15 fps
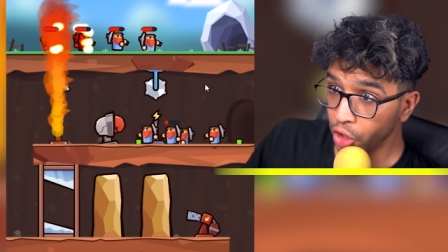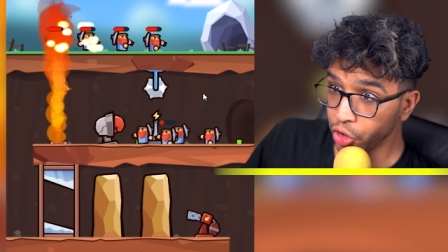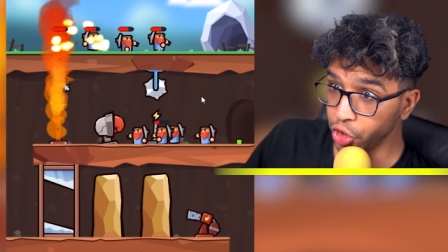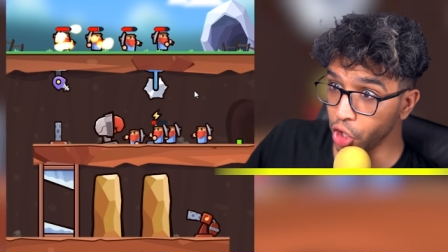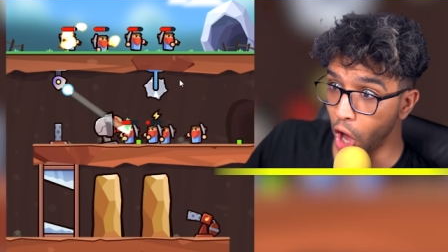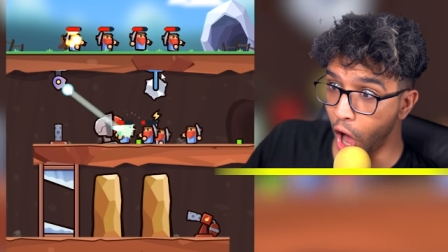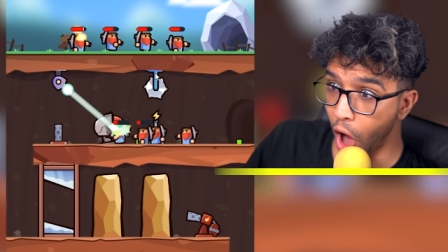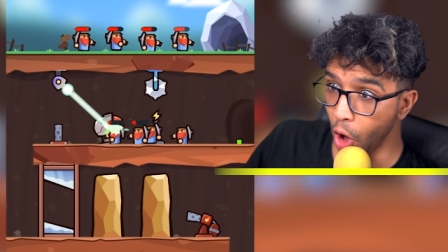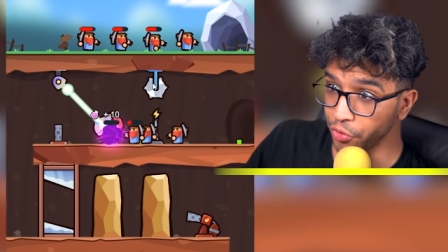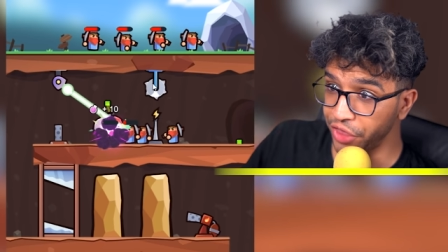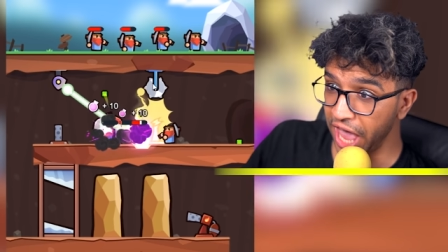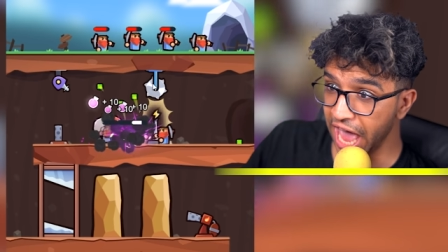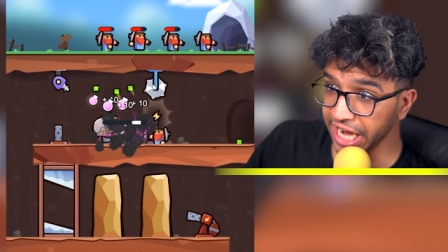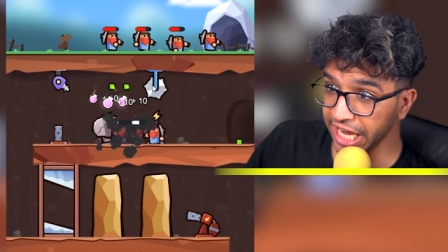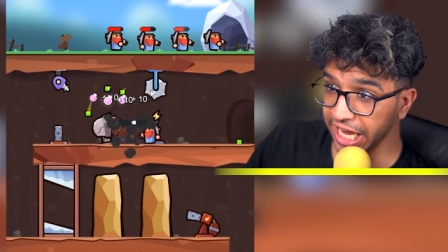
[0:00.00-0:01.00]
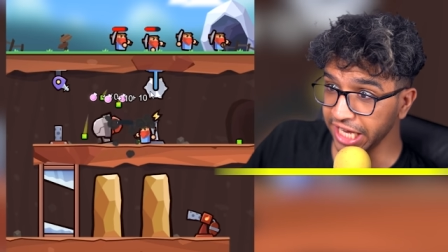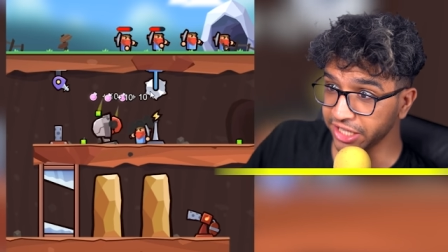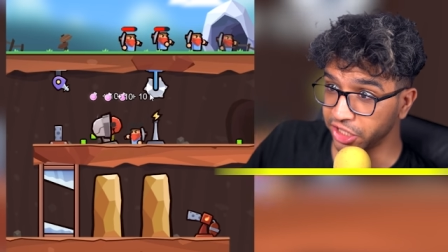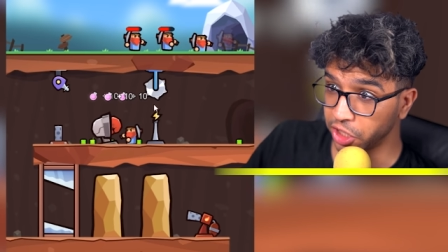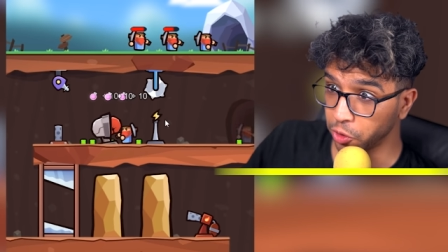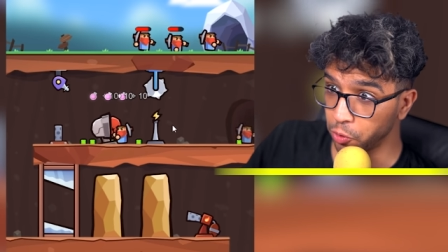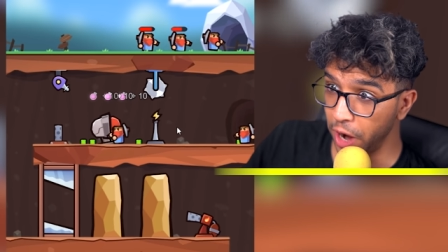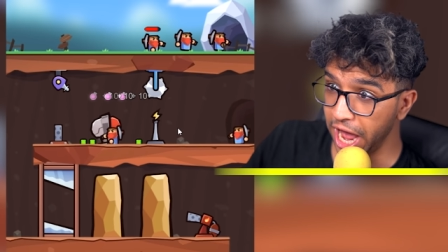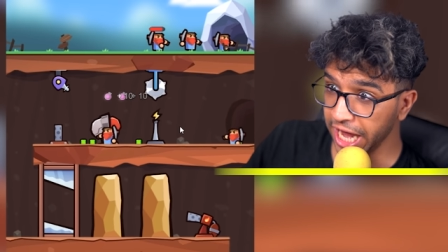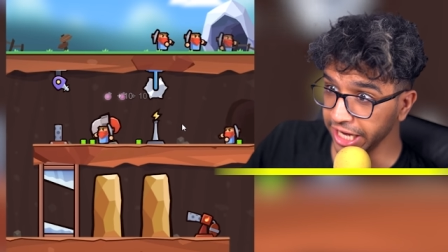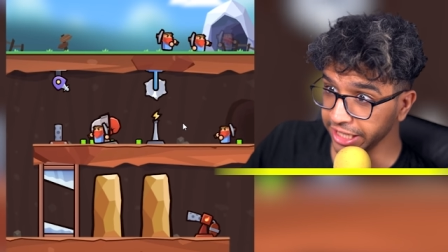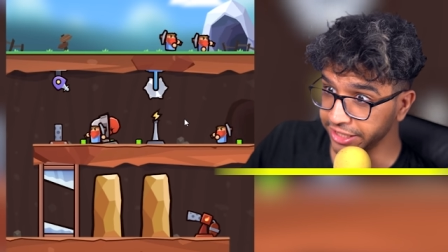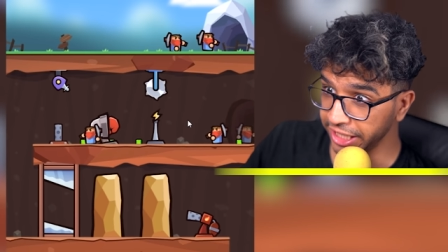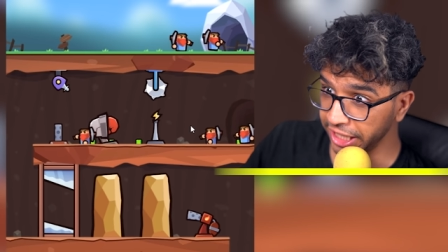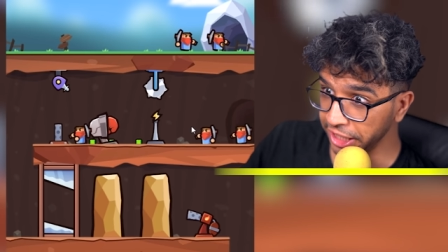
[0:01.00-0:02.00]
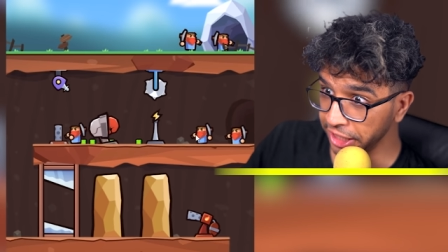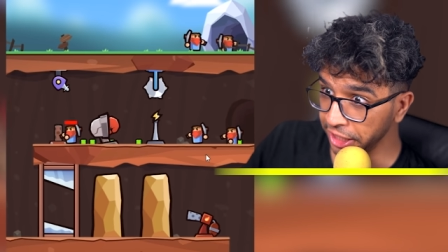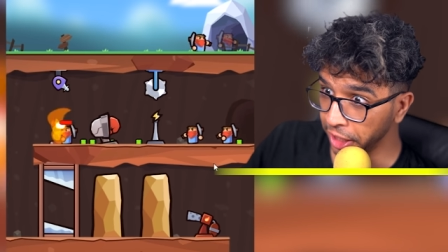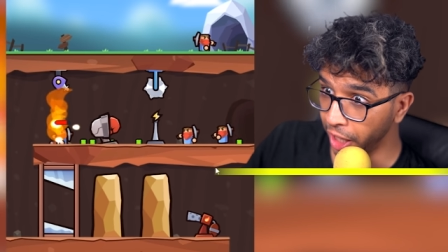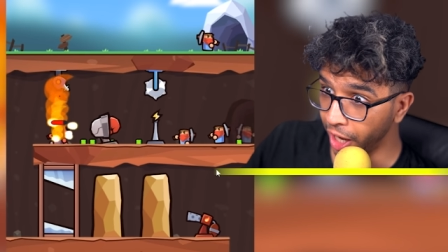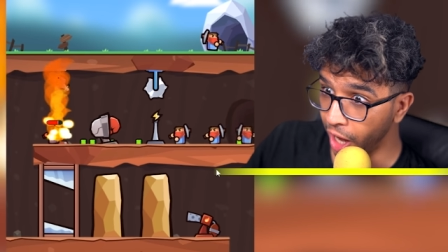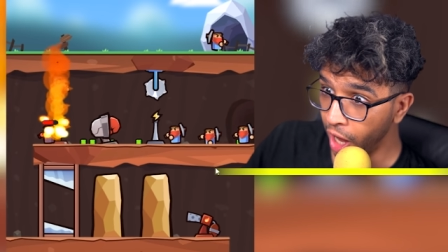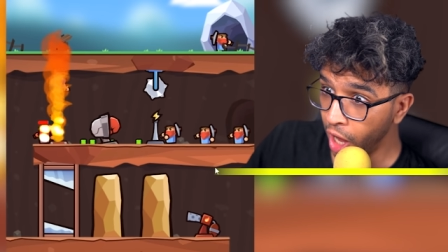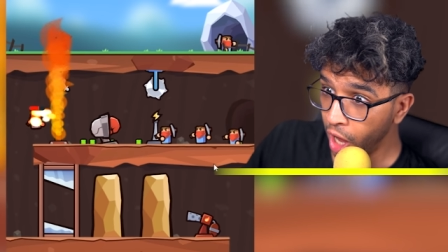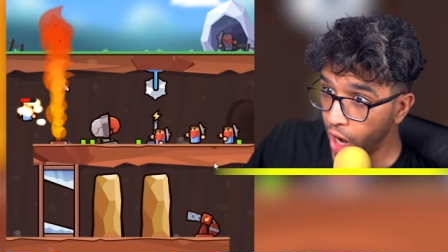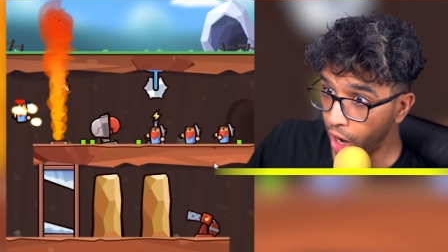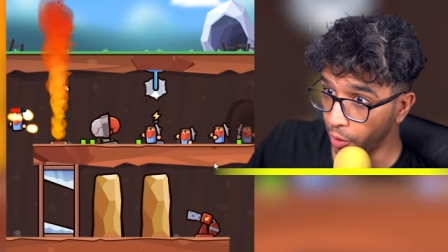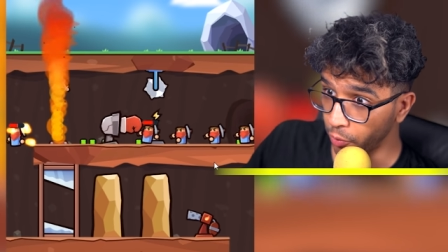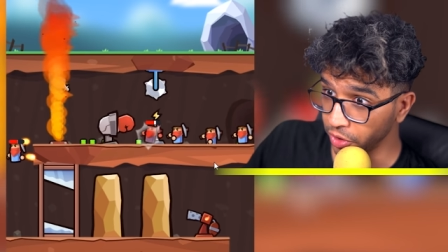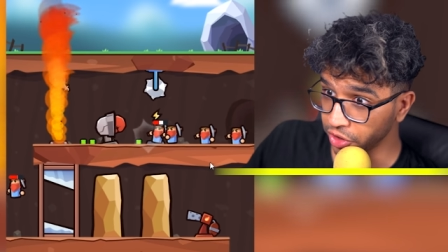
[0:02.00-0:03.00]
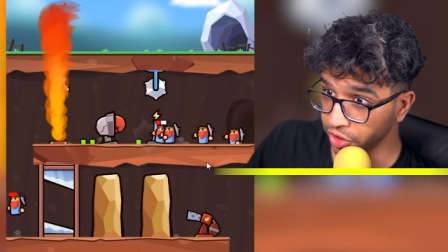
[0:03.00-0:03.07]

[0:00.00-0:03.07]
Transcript: Yo, that is crazy. Uh, Are we